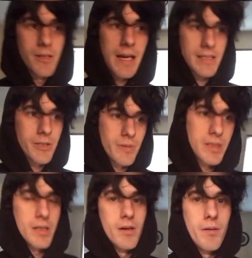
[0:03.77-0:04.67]
As you can
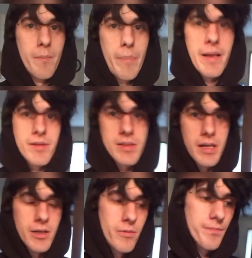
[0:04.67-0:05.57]
tell by the
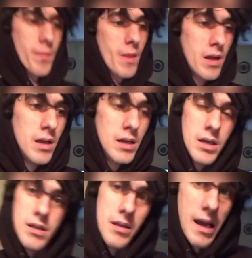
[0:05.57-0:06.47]
title,
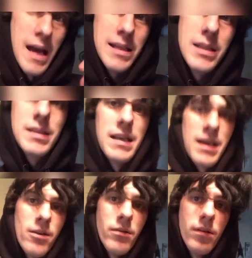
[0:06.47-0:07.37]
the hatch is down.